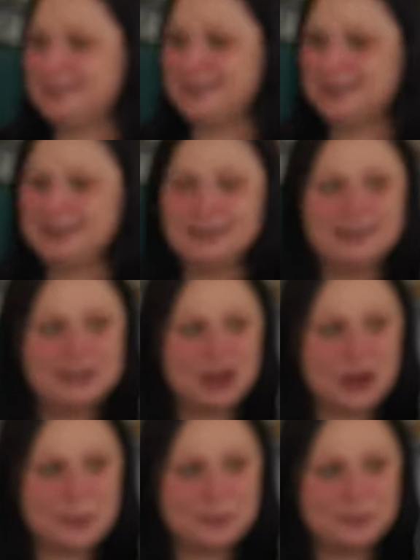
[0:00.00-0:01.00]

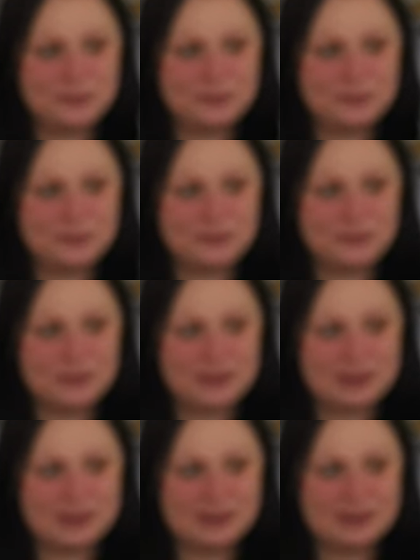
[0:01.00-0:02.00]

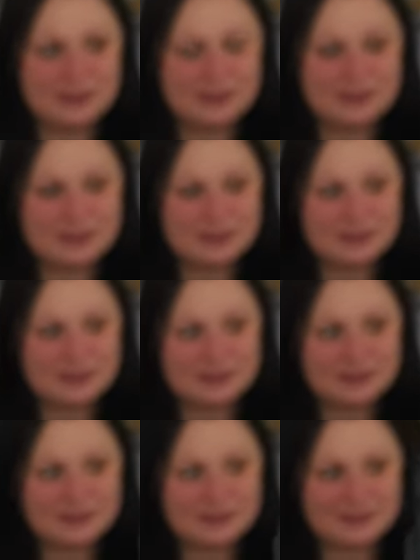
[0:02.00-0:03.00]

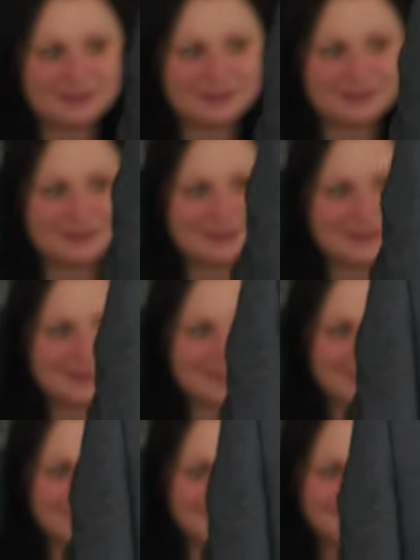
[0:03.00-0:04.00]

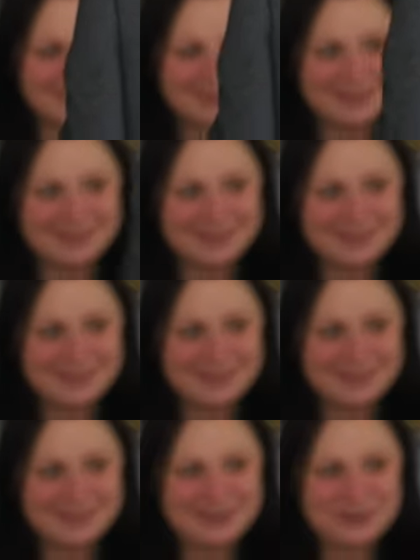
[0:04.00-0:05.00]

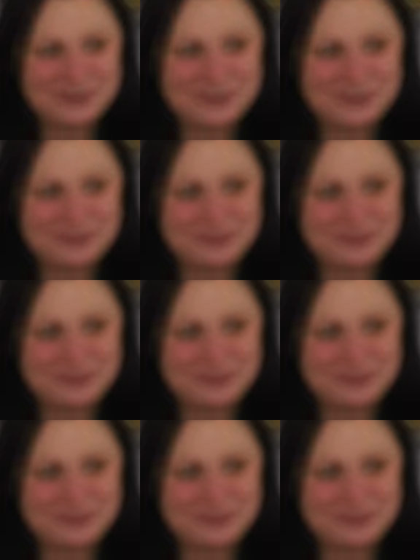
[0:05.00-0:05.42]
No words are spoken by the person on screen.